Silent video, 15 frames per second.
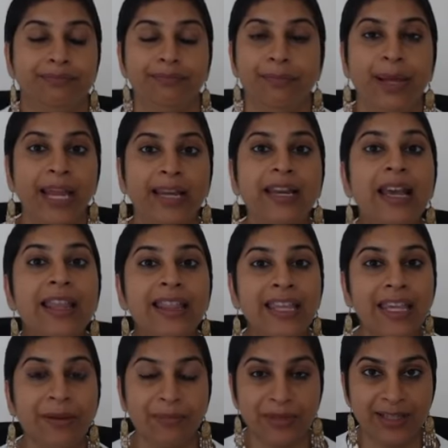paid
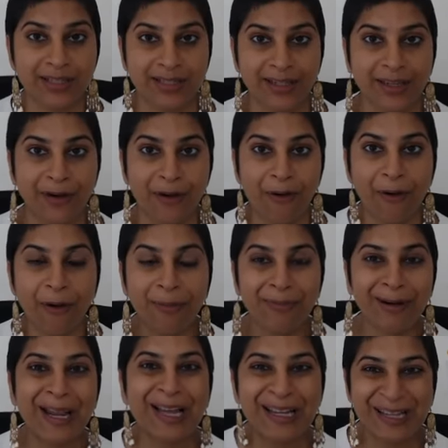themes or
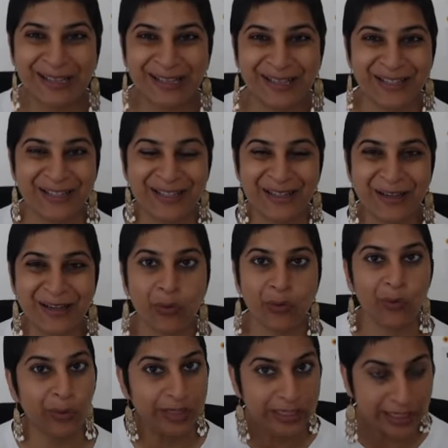plugins,
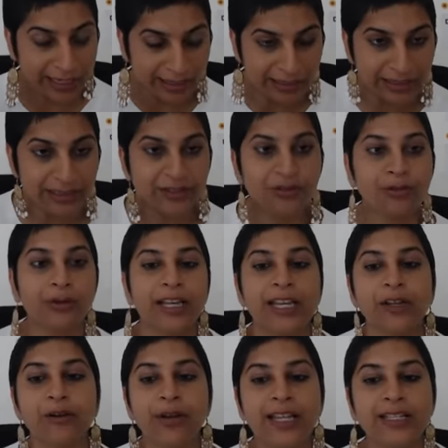which I think is really
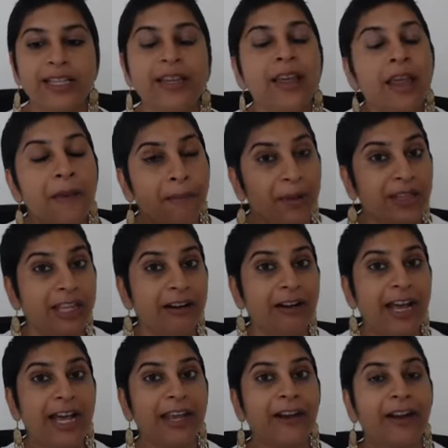crazy, but their
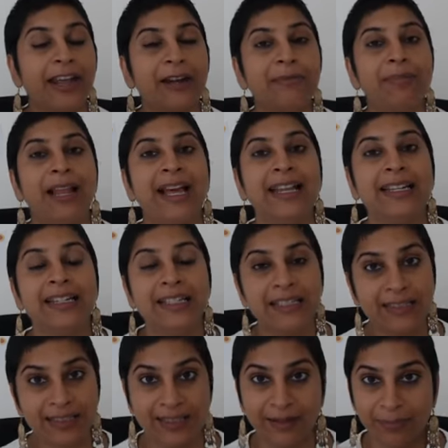higher end
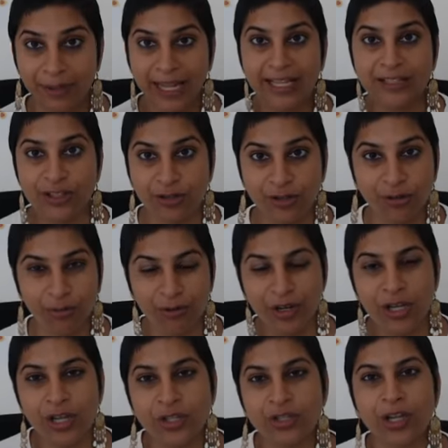plans do.
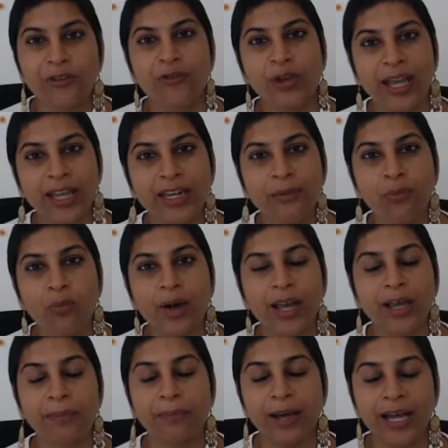So if you end up
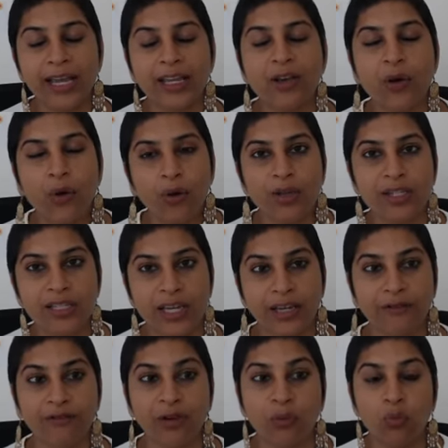buying
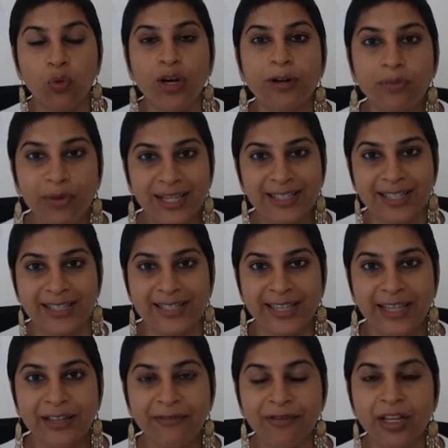hosting from WordPress
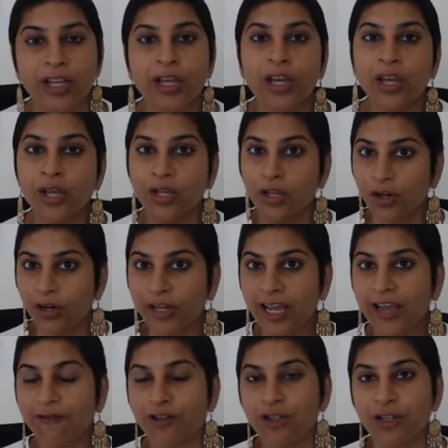itself, you're going to
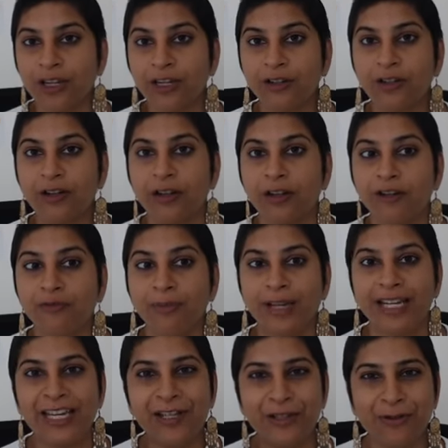have to shell out a lot of
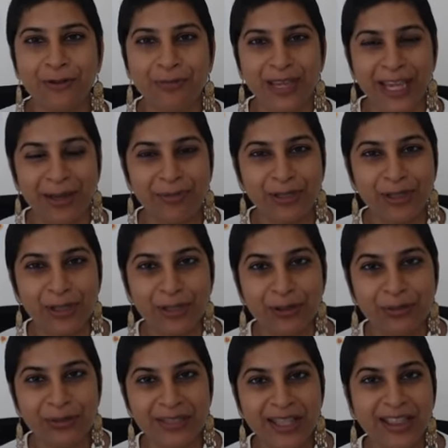money to be able to
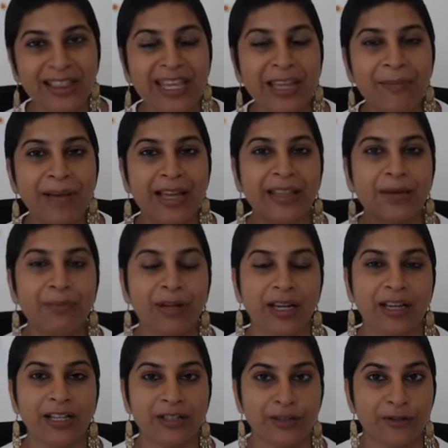use the theme and the
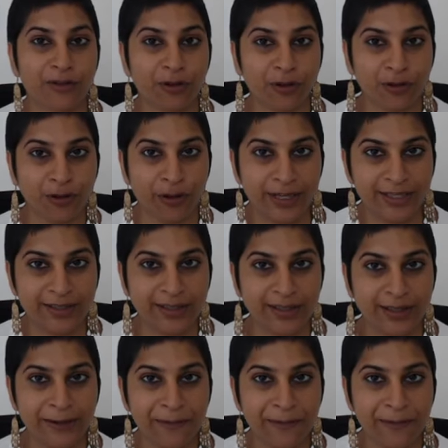plugins of your choice.